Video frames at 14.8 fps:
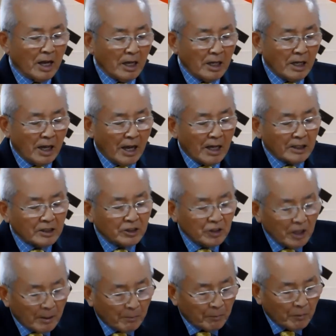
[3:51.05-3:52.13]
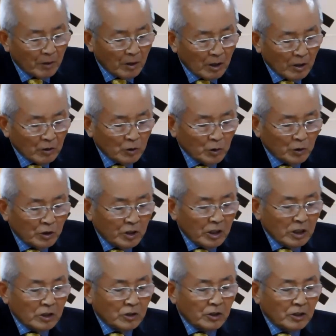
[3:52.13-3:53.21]
He asked him to
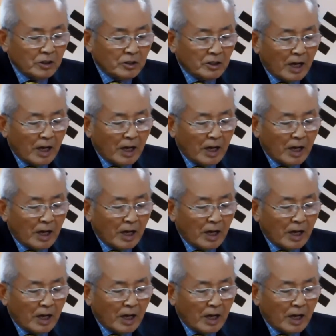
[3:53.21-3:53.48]
teach his